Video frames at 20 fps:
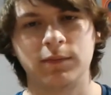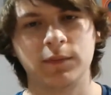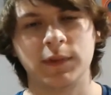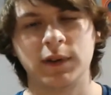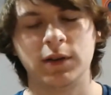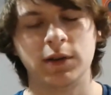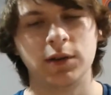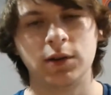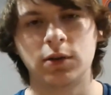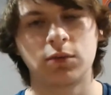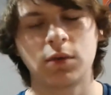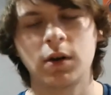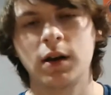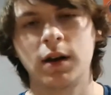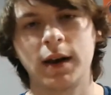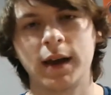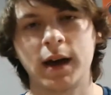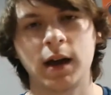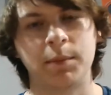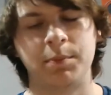you're
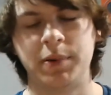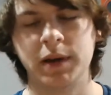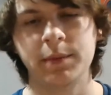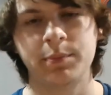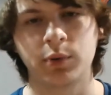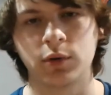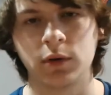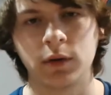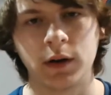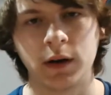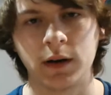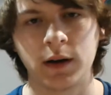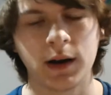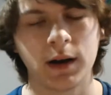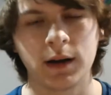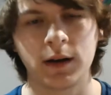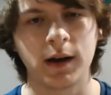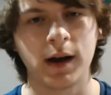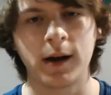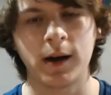running out of people here.
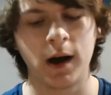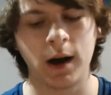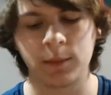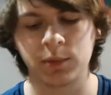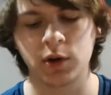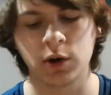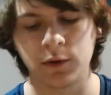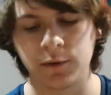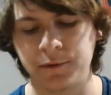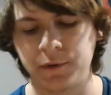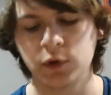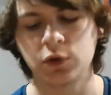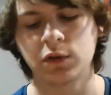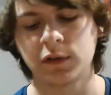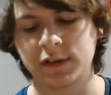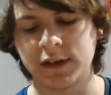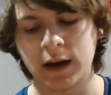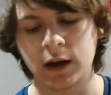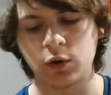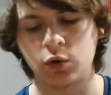I'm
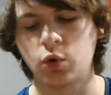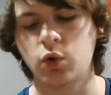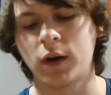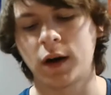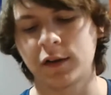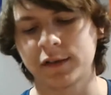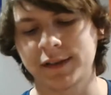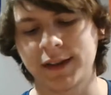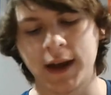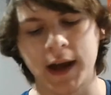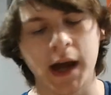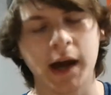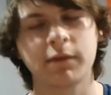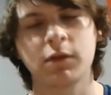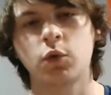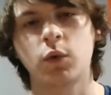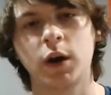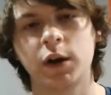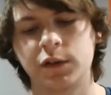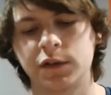confused on who else they have
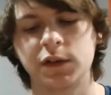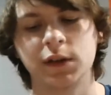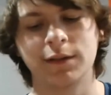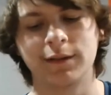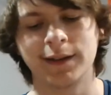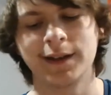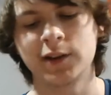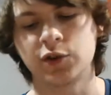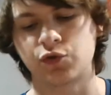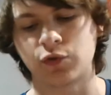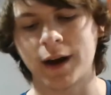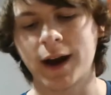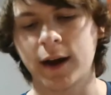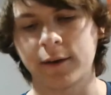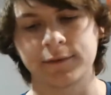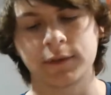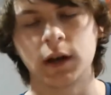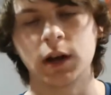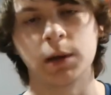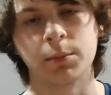at wide receiver. They didn't
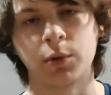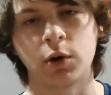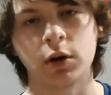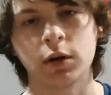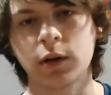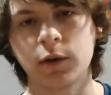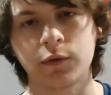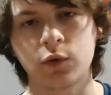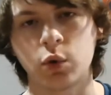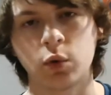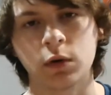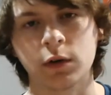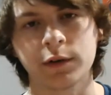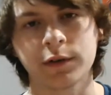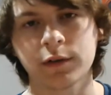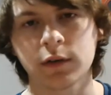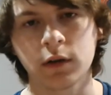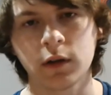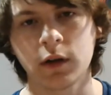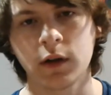draft anybody, of
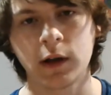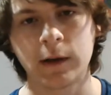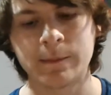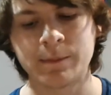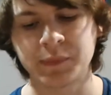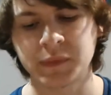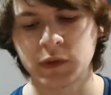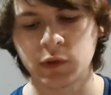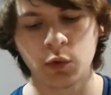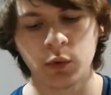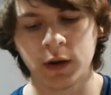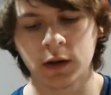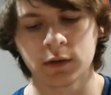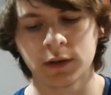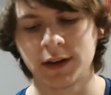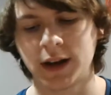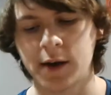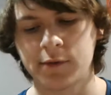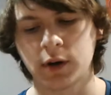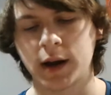course. New
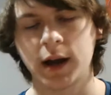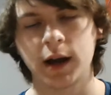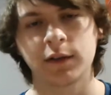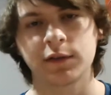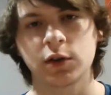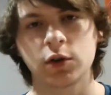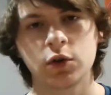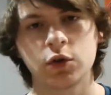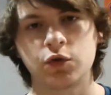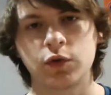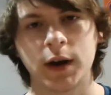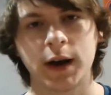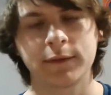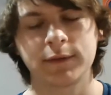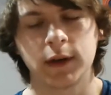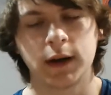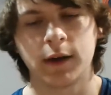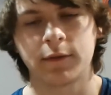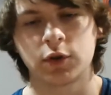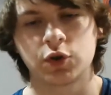England never has a good draft.
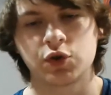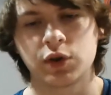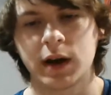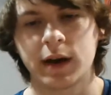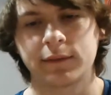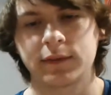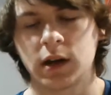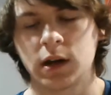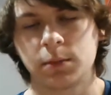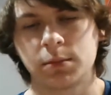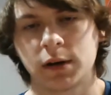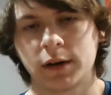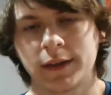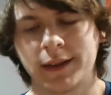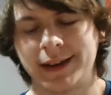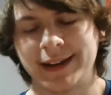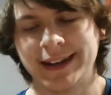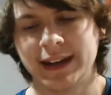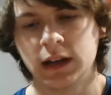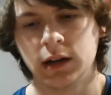They never draft anybody
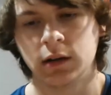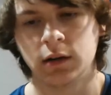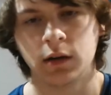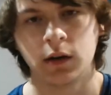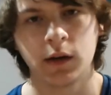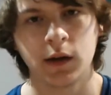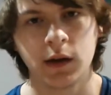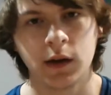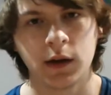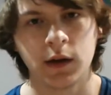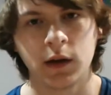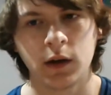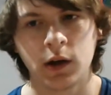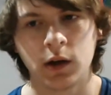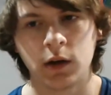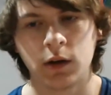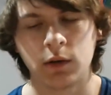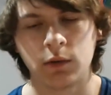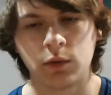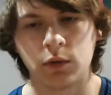they need.
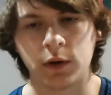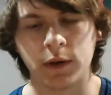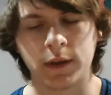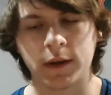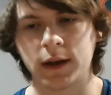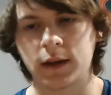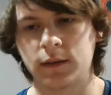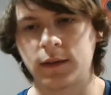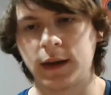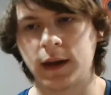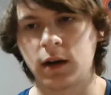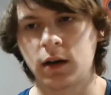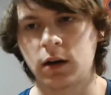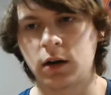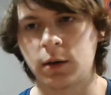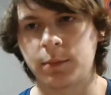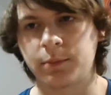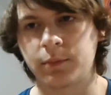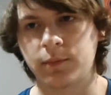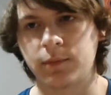What are they? They ended
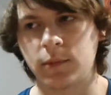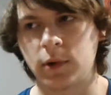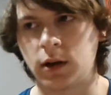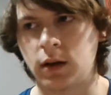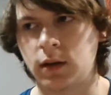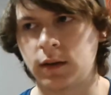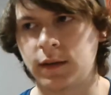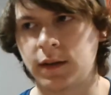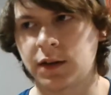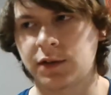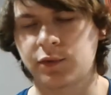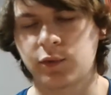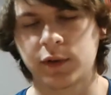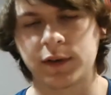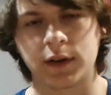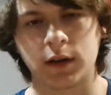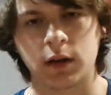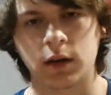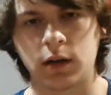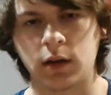up, and this was
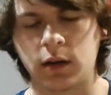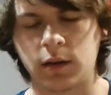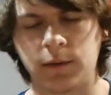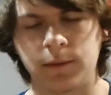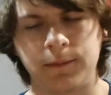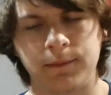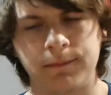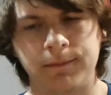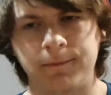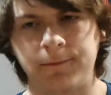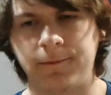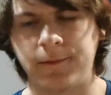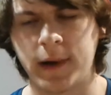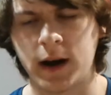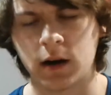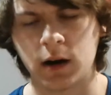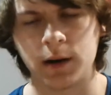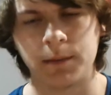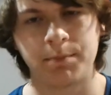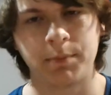a
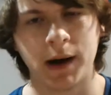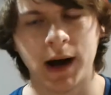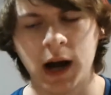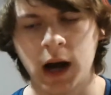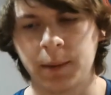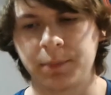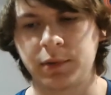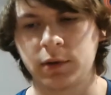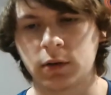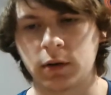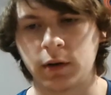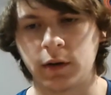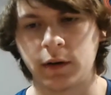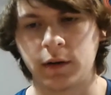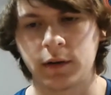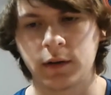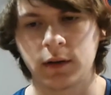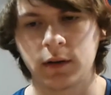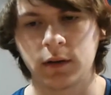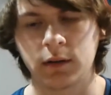very popular
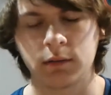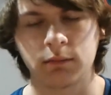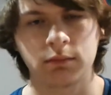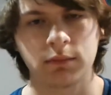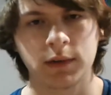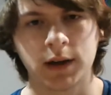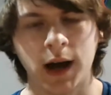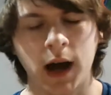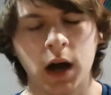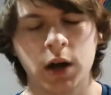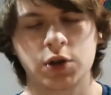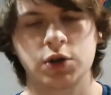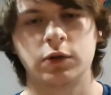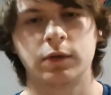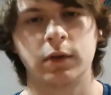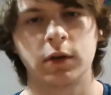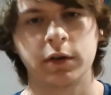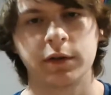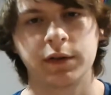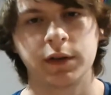
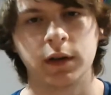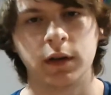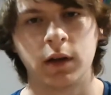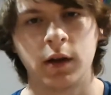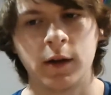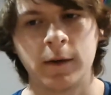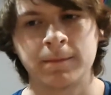controversy.